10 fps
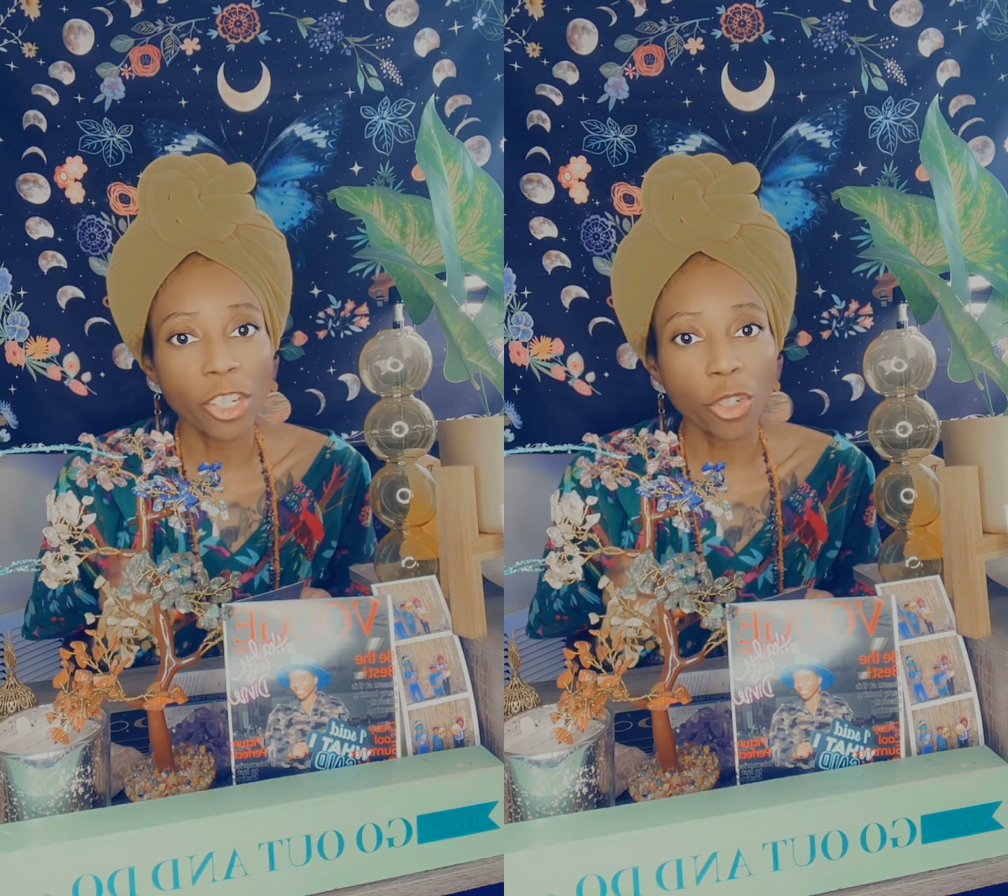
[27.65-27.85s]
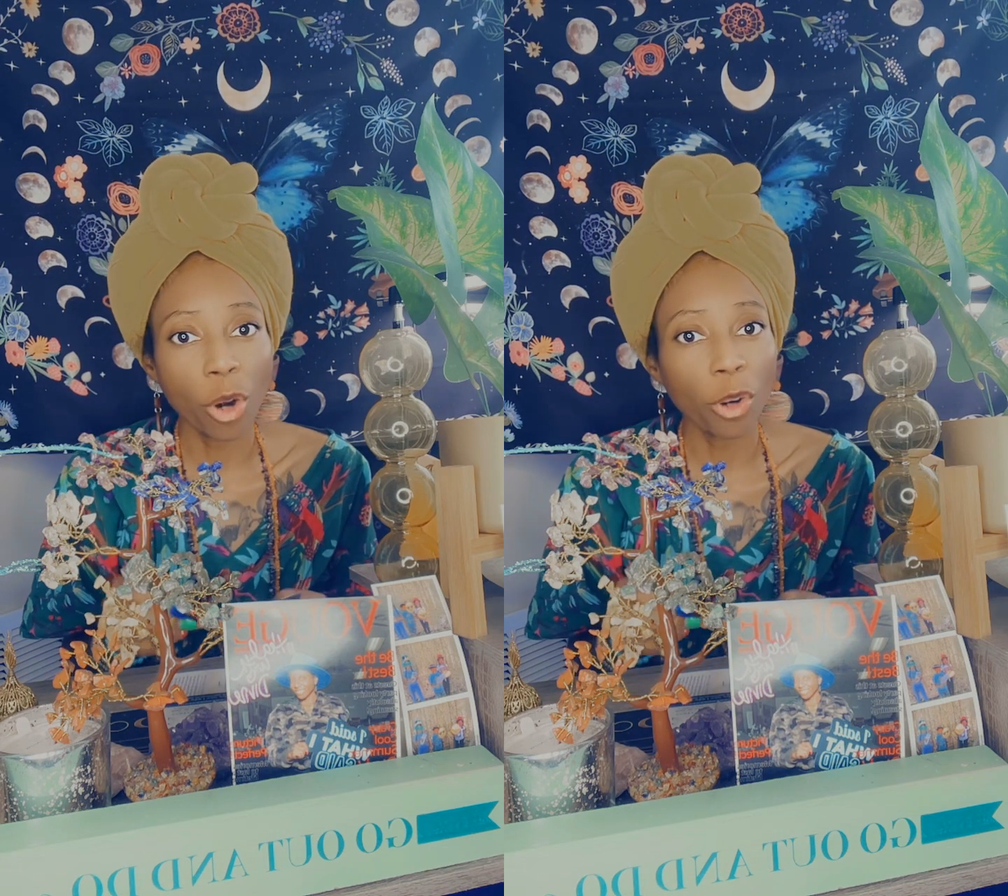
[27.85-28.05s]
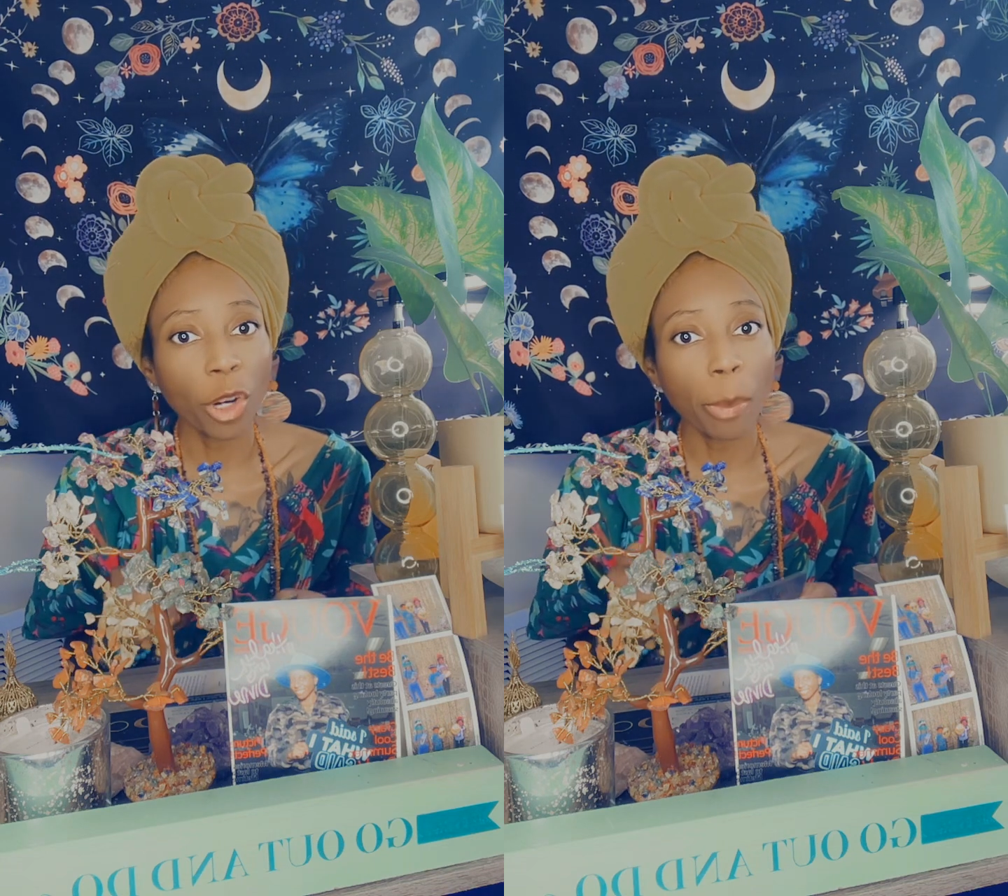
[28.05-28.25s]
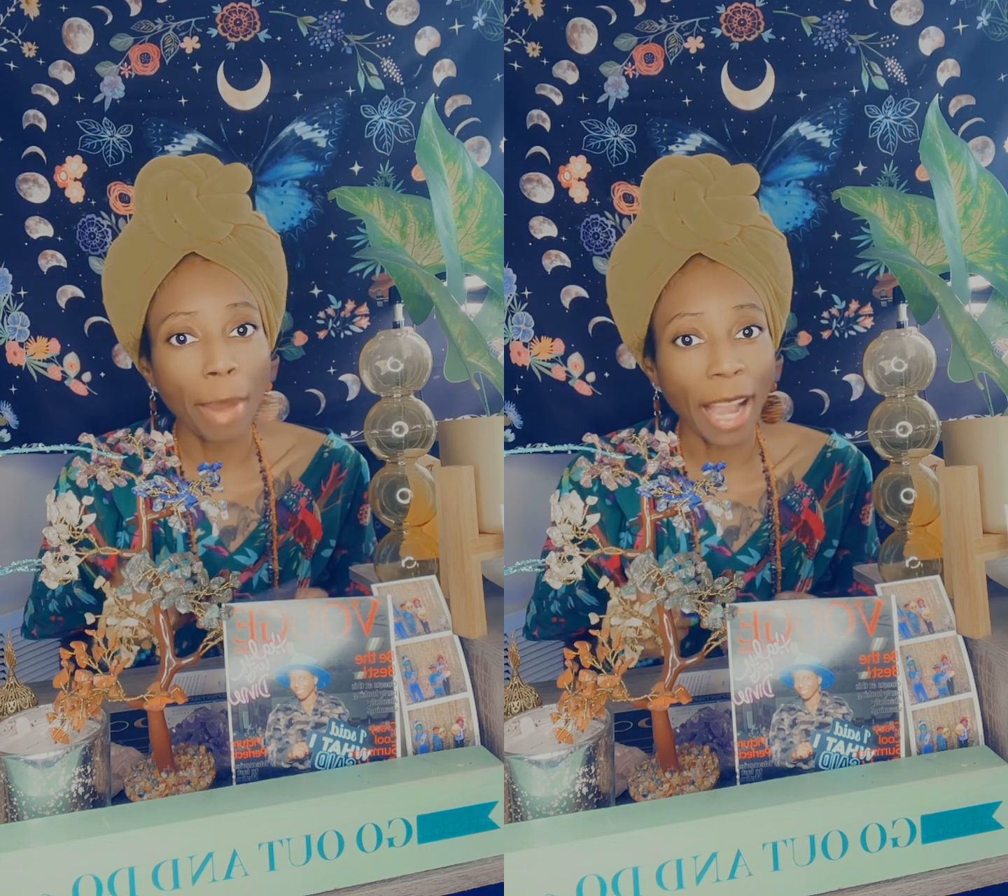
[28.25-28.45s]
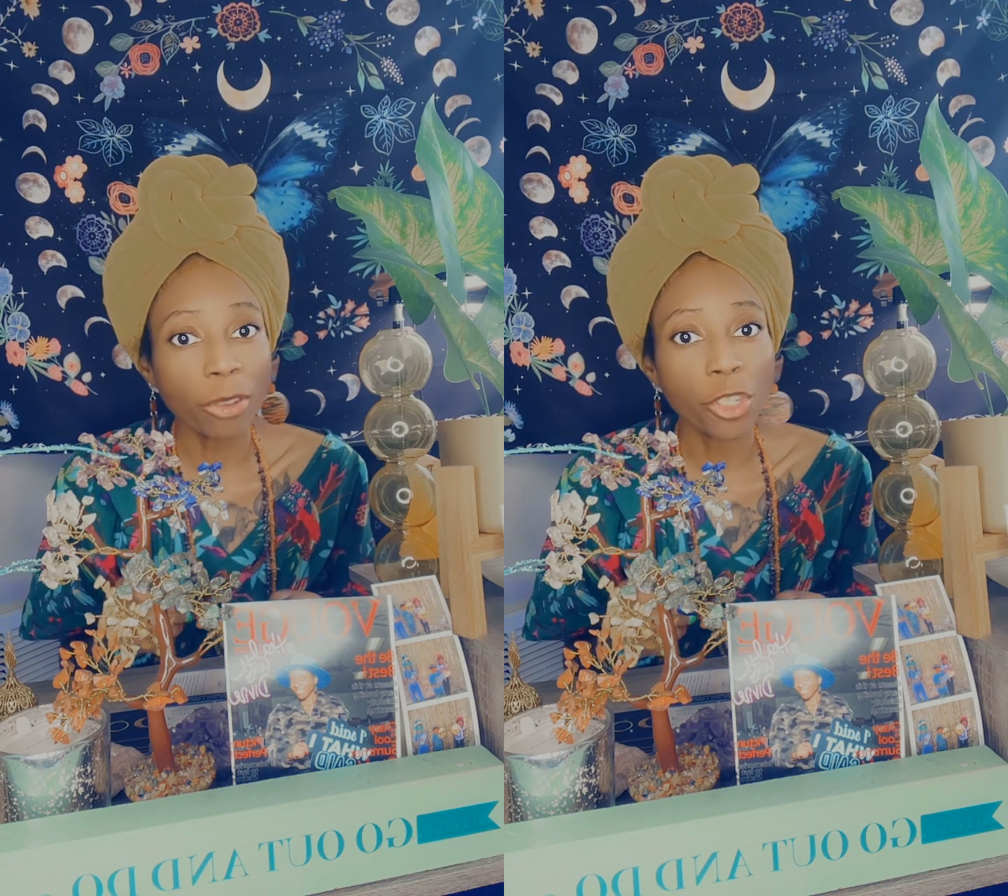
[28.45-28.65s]
stronger
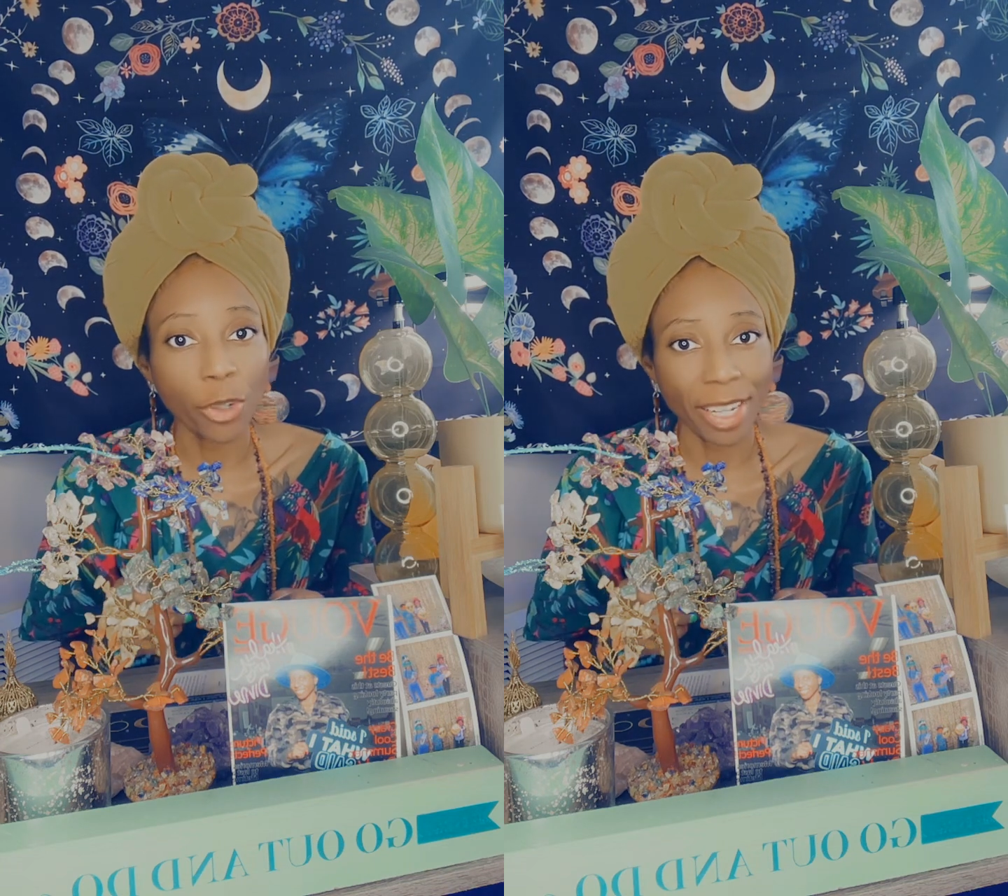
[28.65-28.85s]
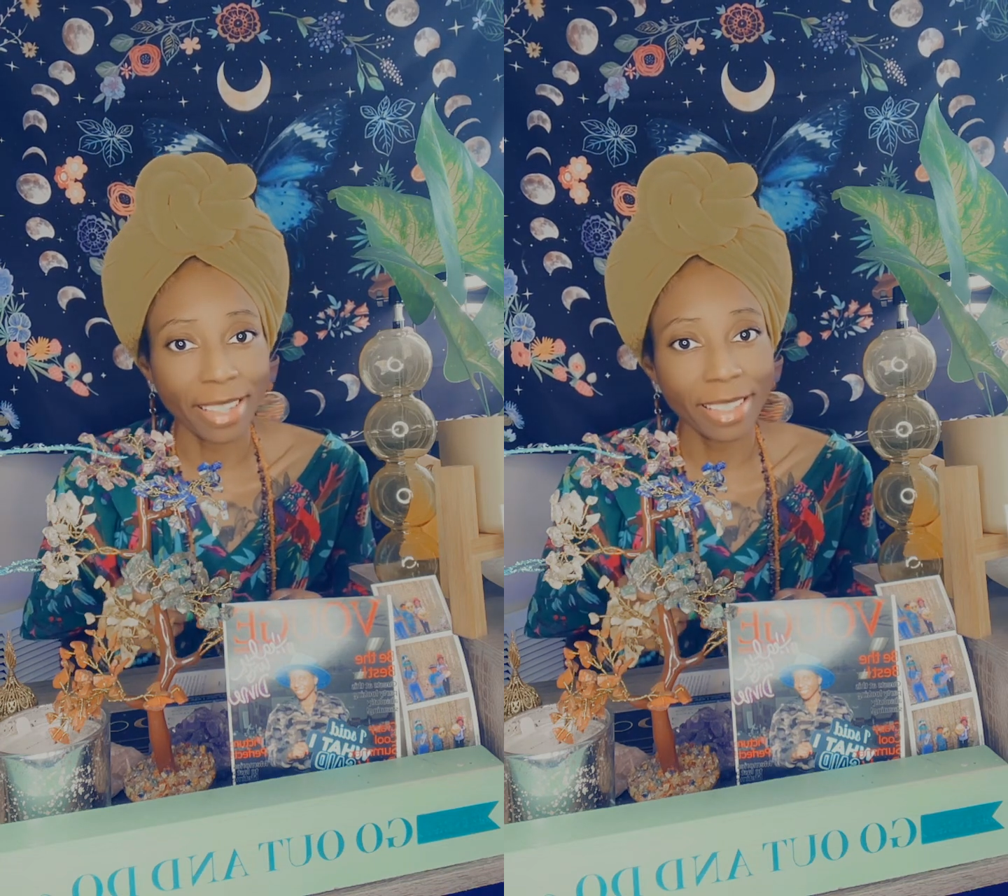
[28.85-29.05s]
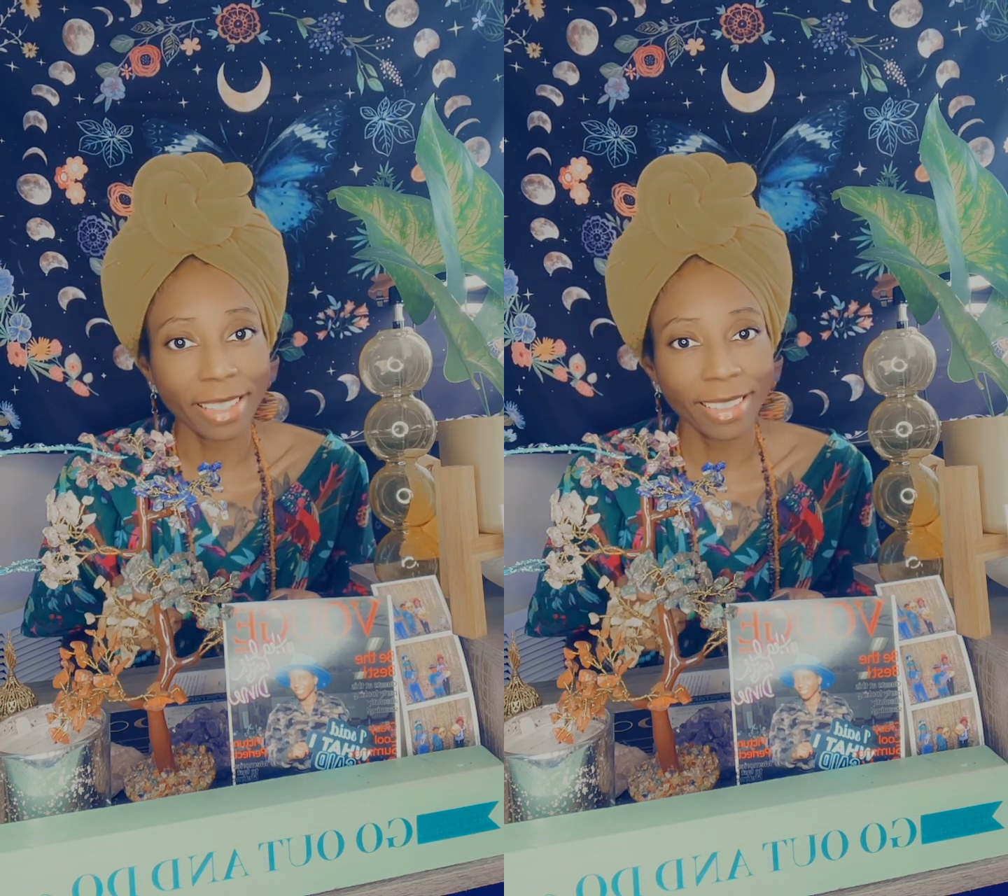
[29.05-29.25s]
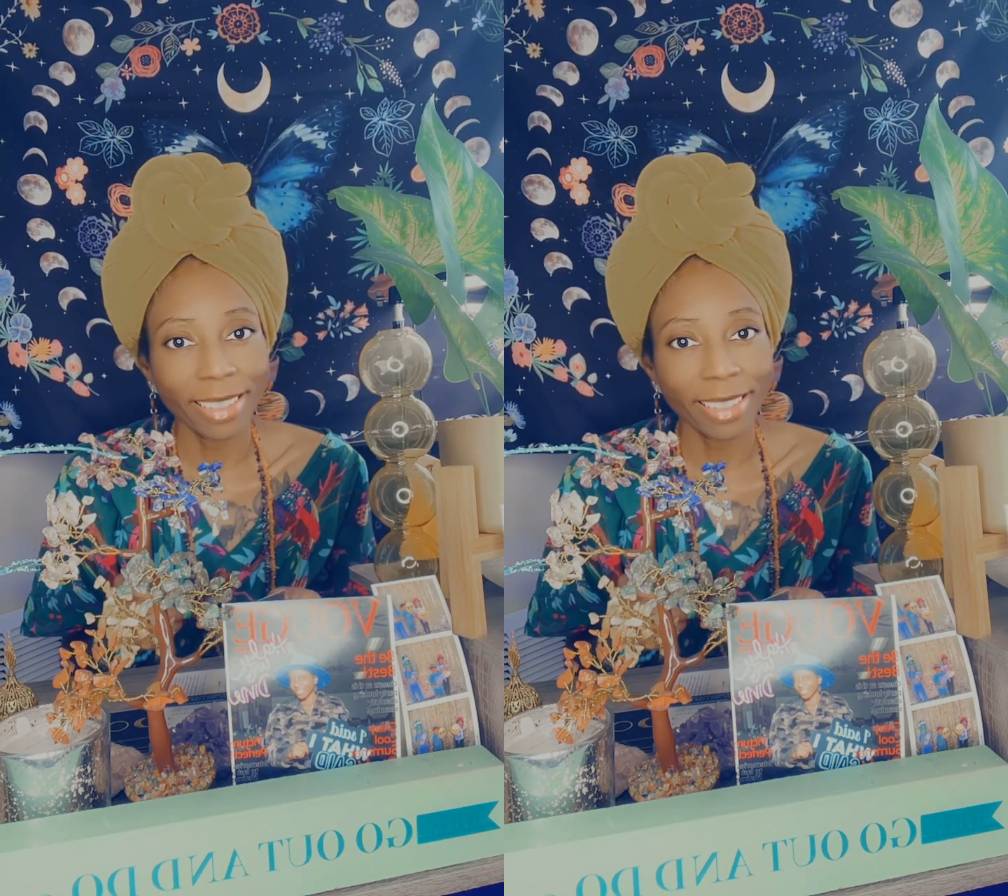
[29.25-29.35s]
boundaries.